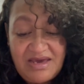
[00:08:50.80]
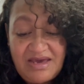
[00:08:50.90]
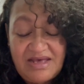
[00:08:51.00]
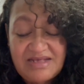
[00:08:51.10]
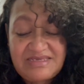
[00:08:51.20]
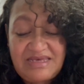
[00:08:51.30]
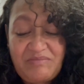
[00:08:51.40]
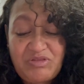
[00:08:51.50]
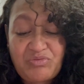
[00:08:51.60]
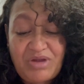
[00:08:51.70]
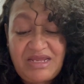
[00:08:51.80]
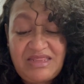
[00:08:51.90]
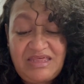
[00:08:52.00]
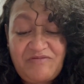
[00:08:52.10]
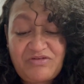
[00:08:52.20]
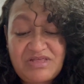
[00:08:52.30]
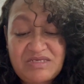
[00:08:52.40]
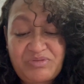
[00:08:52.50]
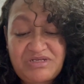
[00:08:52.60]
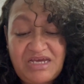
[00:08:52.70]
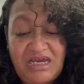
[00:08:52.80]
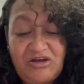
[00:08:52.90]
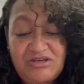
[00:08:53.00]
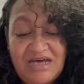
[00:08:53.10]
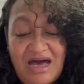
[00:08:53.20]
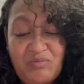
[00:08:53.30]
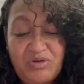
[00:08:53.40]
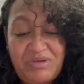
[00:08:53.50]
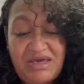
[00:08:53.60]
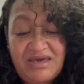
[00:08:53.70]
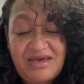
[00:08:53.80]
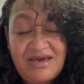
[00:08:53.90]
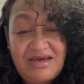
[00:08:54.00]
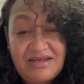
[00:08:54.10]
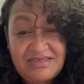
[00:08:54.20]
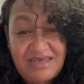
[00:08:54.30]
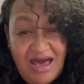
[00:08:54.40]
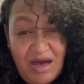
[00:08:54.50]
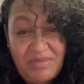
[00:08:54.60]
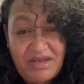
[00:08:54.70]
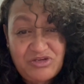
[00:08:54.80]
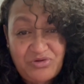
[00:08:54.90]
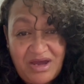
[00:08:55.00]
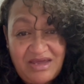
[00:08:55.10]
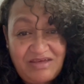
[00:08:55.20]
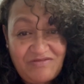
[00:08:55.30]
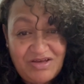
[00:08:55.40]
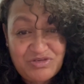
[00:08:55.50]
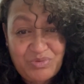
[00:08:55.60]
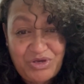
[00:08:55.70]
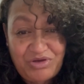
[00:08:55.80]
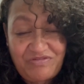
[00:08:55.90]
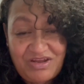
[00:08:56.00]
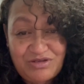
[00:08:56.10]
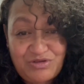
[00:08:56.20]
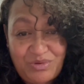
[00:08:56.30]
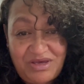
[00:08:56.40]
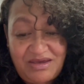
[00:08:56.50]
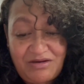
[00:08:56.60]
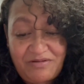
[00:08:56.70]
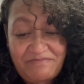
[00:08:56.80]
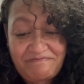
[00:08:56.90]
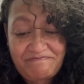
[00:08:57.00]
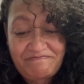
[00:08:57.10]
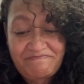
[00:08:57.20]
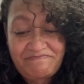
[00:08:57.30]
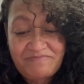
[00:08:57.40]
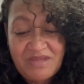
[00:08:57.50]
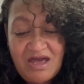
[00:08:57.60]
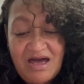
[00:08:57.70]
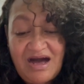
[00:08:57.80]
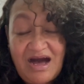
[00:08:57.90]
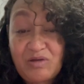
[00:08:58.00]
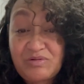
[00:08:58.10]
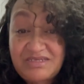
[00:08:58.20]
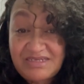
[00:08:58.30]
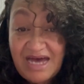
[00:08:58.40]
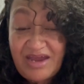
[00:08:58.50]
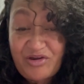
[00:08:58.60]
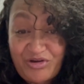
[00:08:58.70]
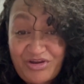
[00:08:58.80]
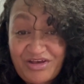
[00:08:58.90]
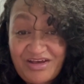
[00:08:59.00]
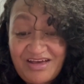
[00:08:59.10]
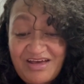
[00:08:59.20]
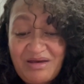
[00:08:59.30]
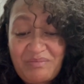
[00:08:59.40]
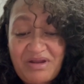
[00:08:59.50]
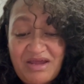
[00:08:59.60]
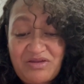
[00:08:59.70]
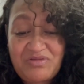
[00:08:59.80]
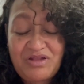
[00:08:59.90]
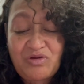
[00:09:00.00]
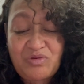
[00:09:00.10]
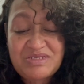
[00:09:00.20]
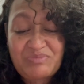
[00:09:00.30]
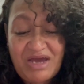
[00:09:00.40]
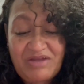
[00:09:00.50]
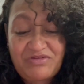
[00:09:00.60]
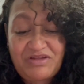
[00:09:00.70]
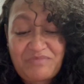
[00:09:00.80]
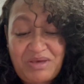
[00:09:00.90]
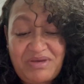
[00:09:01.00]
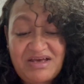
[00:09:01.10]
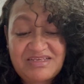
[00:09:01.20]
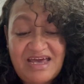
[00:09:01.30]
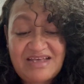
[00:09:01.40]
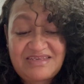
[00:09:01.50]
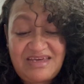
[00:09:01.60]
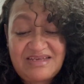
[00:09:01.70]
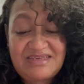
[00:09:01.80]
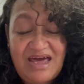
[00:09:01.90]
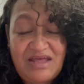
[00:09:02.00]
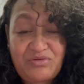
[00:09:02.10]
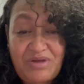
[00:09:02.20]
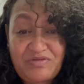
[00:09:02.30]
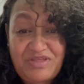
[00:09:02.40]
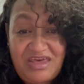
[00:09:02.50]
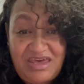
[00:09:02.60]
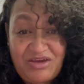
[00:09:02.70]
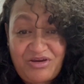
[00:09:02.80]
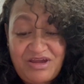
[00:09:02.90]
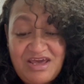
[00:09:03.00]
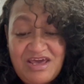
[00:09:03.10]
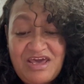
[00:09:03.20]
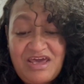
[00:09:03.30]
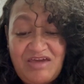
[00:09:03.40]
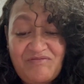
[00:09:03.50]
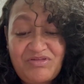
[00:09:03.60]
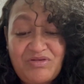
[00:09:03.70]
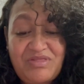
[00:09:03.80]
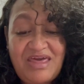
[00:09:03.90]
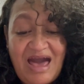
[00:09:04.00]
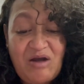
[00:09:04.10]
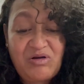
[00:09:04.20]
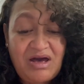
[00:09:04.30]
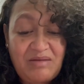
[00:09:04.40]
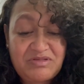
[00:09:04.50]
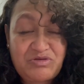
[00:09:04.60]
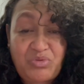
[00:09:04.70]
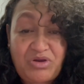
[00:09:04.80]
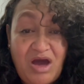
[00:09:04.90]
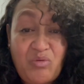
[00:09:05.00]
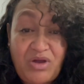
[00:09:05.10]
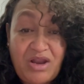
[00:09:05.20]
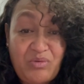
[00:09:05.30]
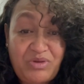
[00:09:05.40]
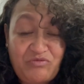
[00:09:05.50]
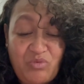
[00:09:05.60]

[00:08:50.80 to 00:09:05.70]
It seemed the running theme for this particular time would be to see how many trying events we could fit into a year. I was tired, but I knew the Lord was mindful of me because I had seen His hand throughout the year, even though the outcomes were not what I would have